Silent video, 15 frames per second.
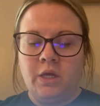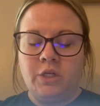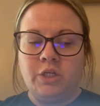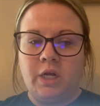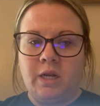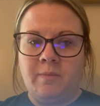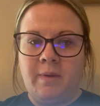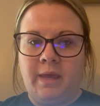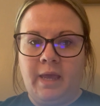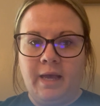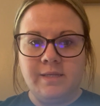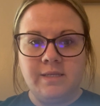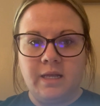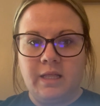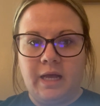Johnny B
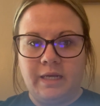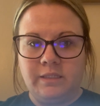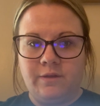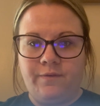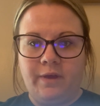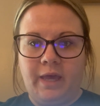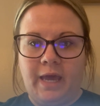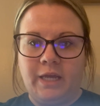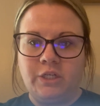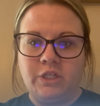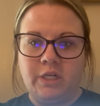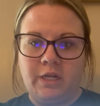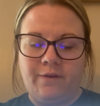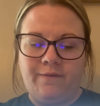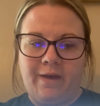has a
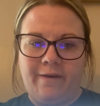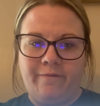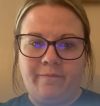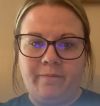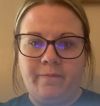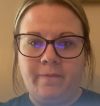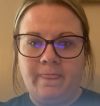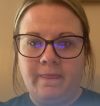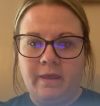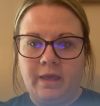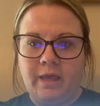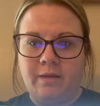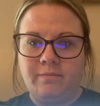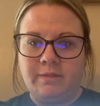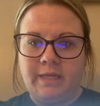classification of
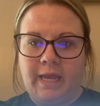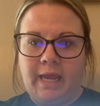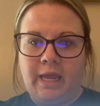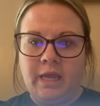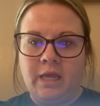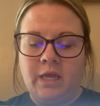FMD.